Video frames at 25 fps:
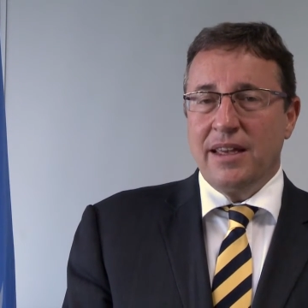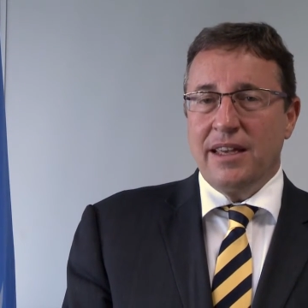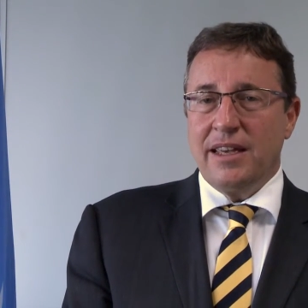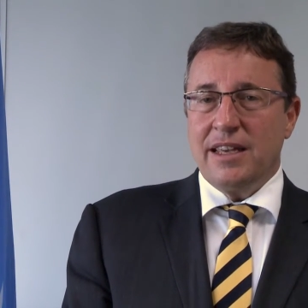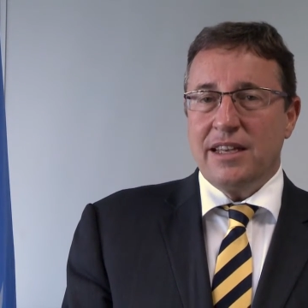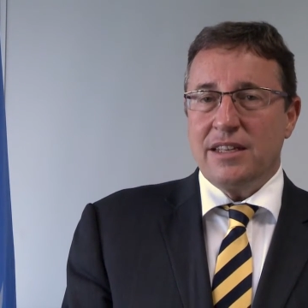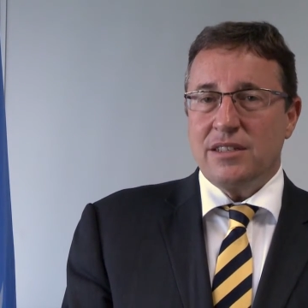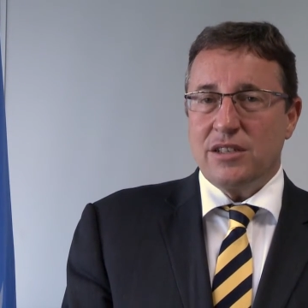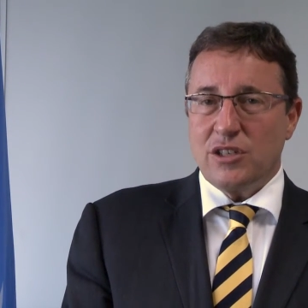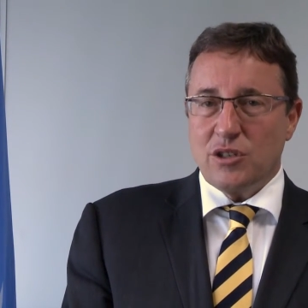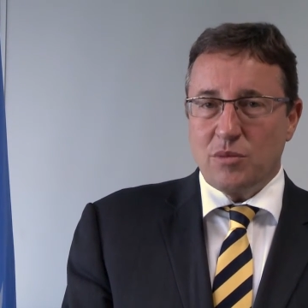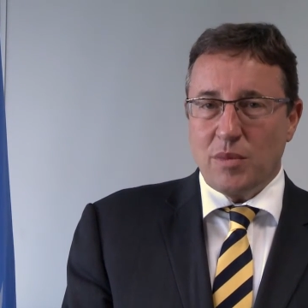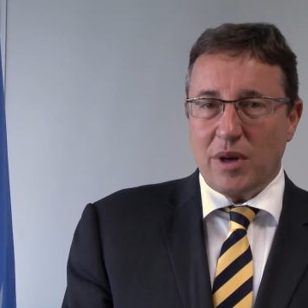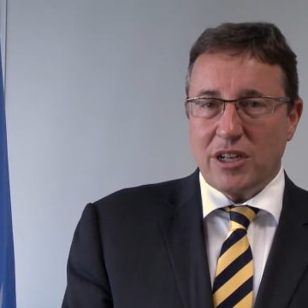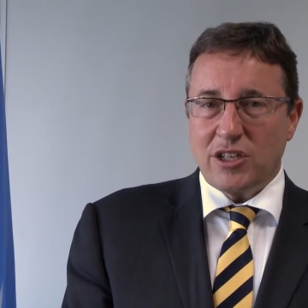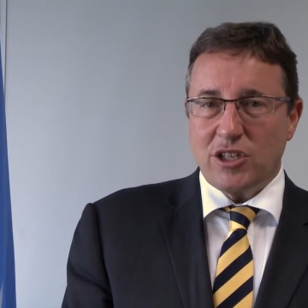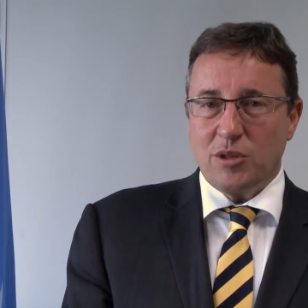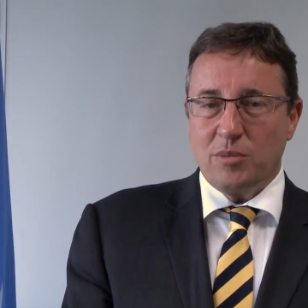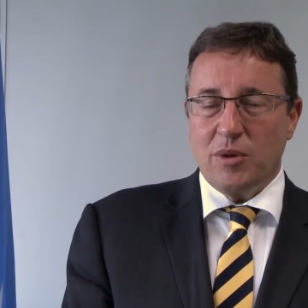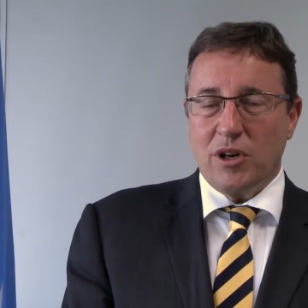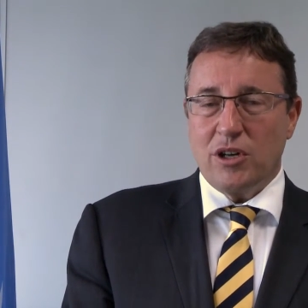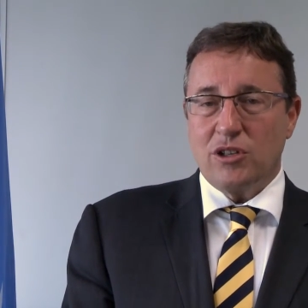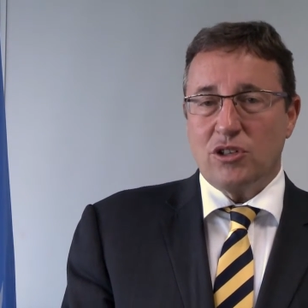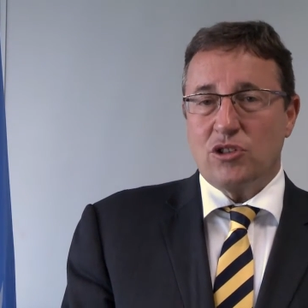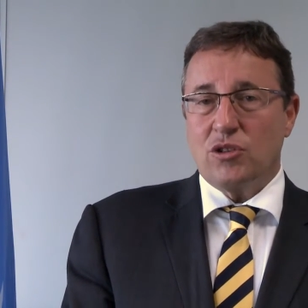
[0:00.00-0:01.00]
is as much
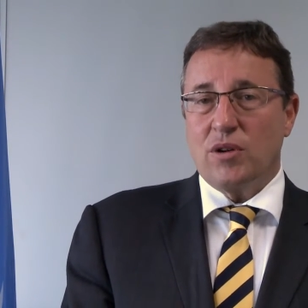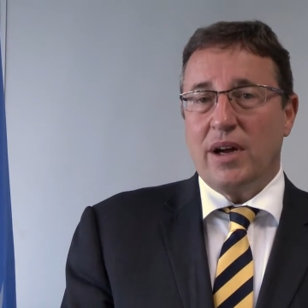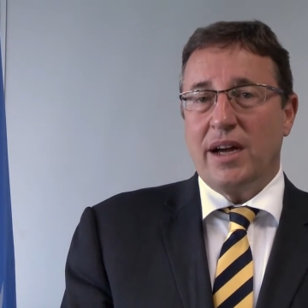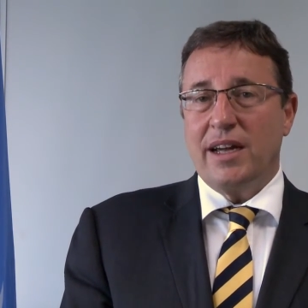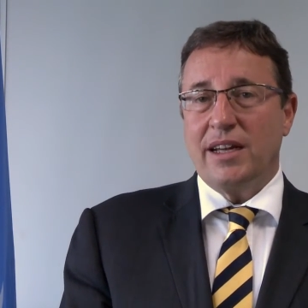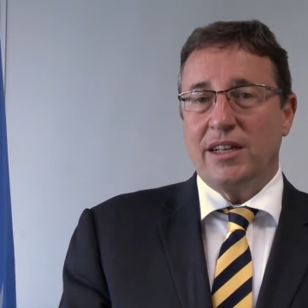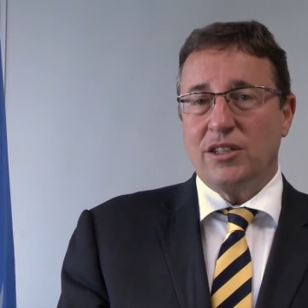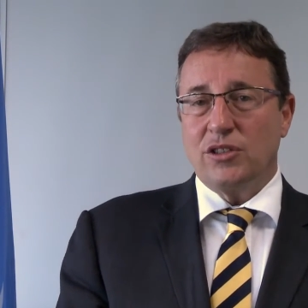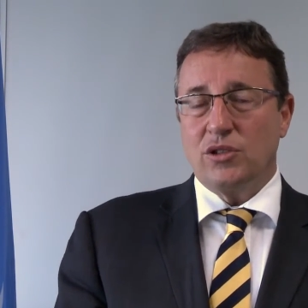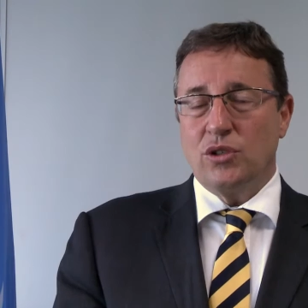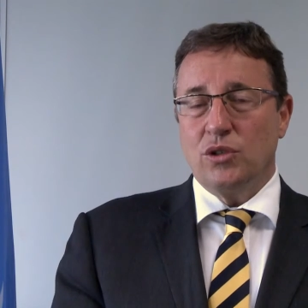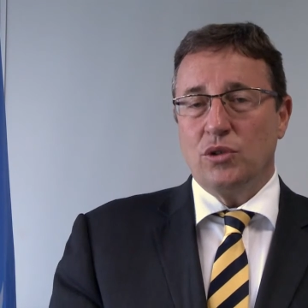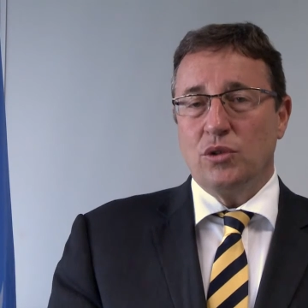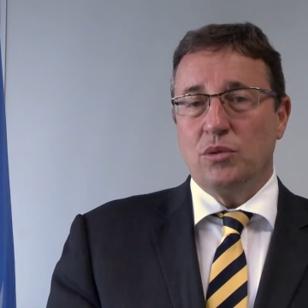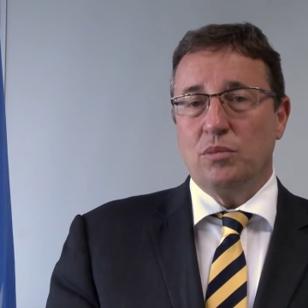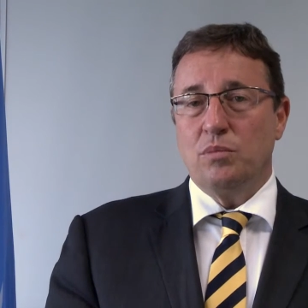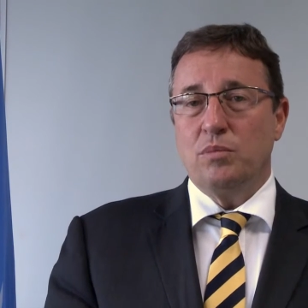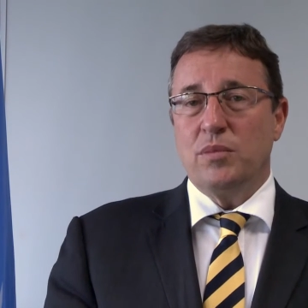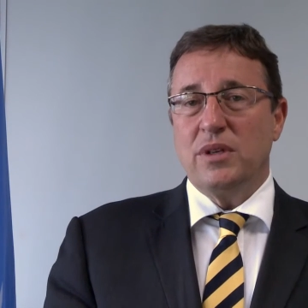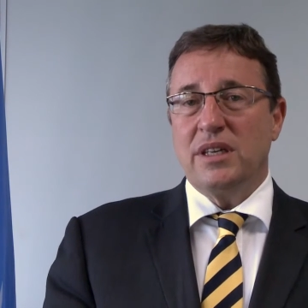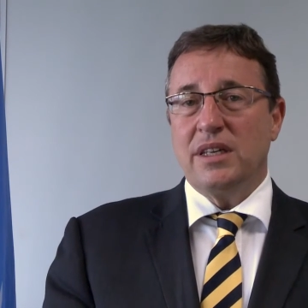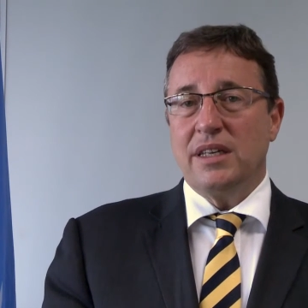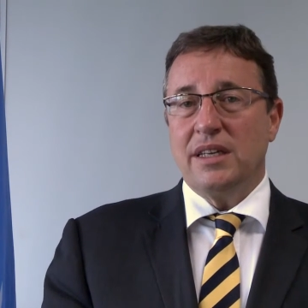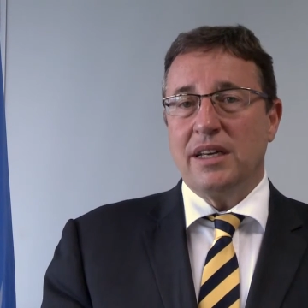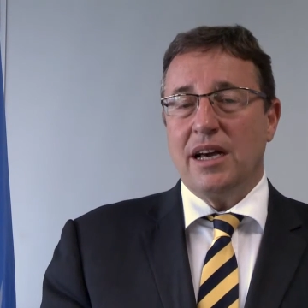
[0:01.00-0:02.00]
about trying to
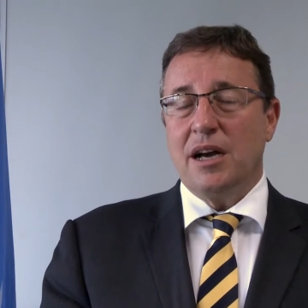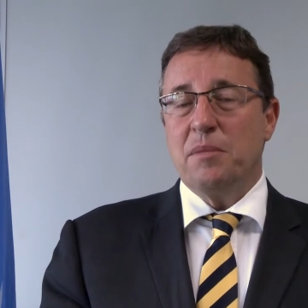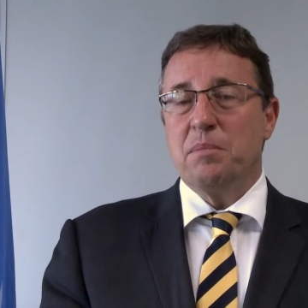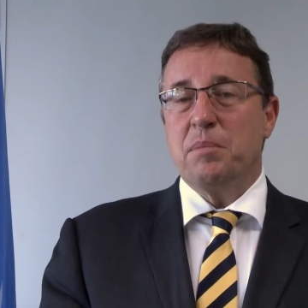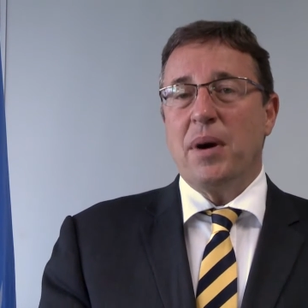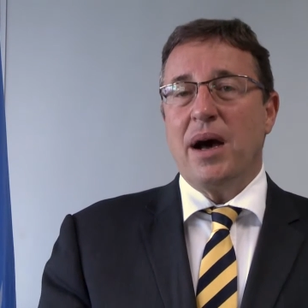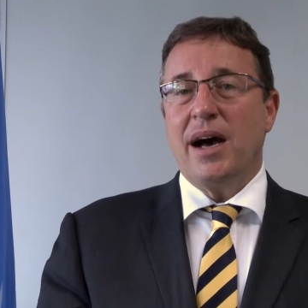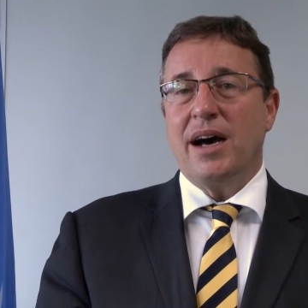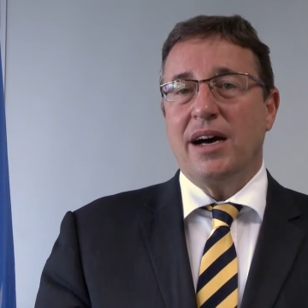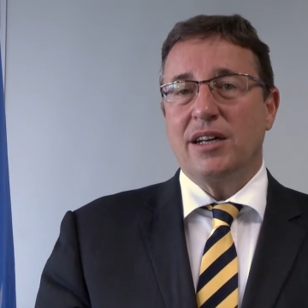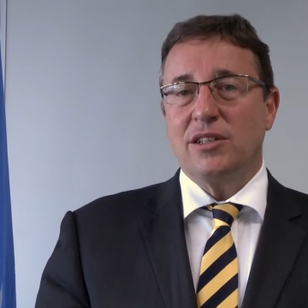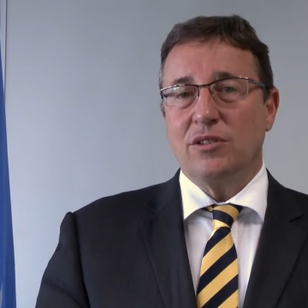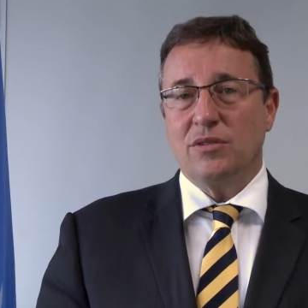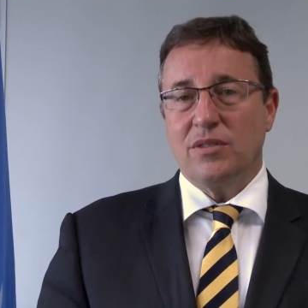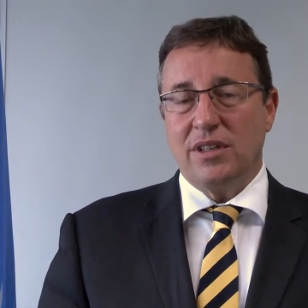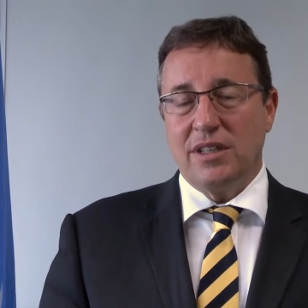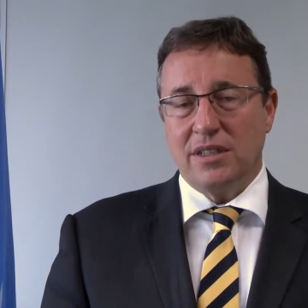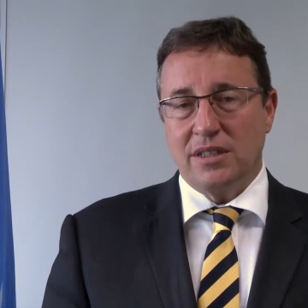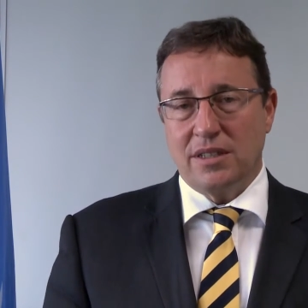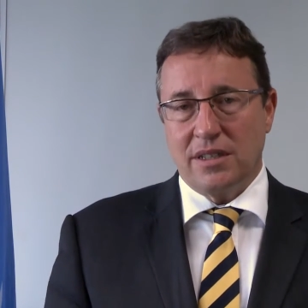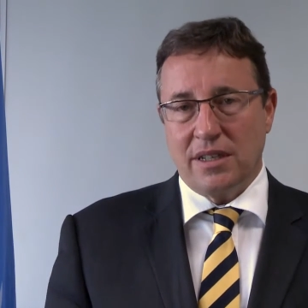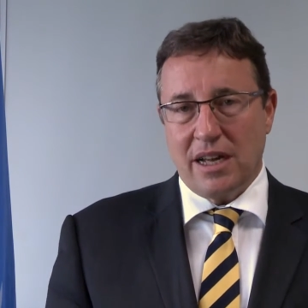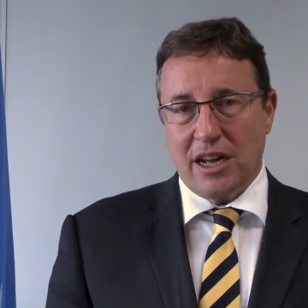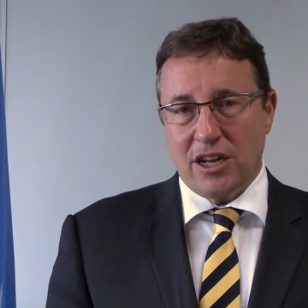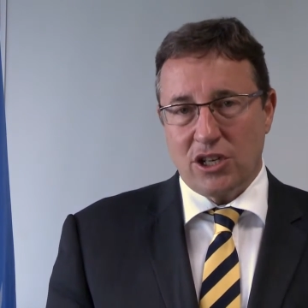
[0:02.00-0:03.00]
be a part of the
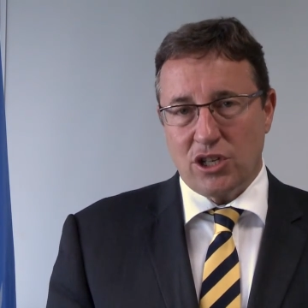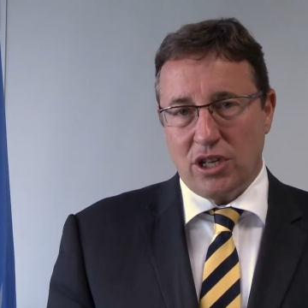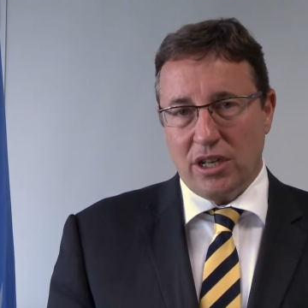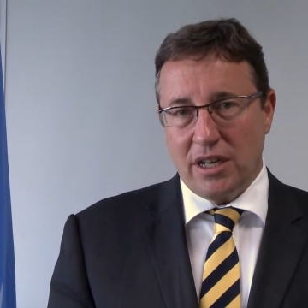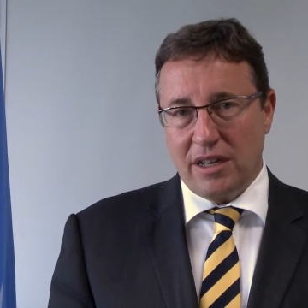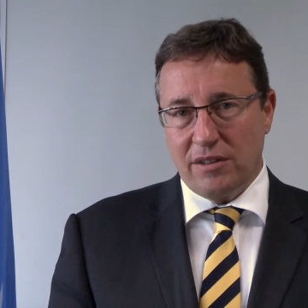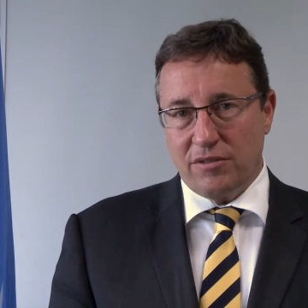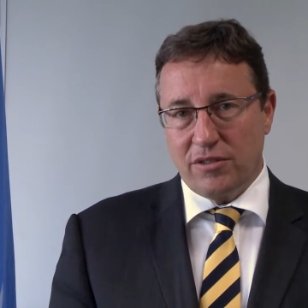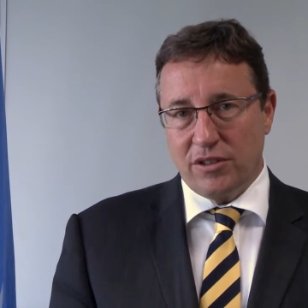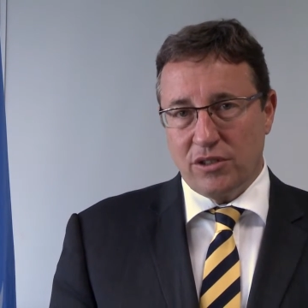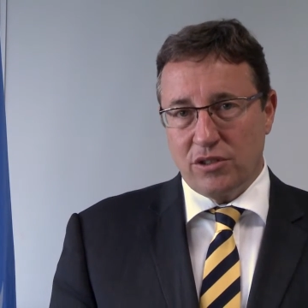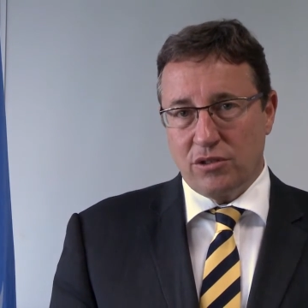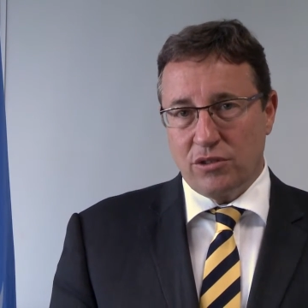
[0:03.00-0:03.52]
international effort